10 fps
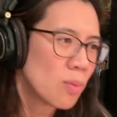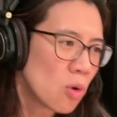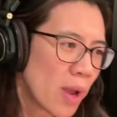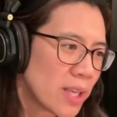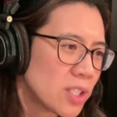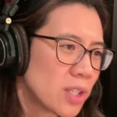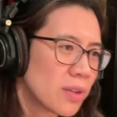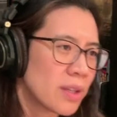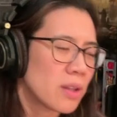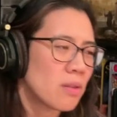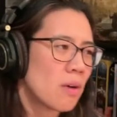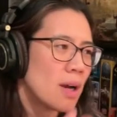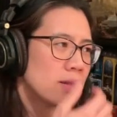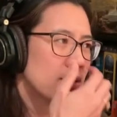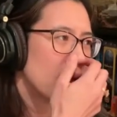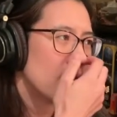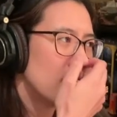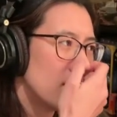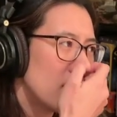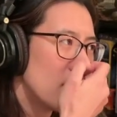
more anterior than the right side.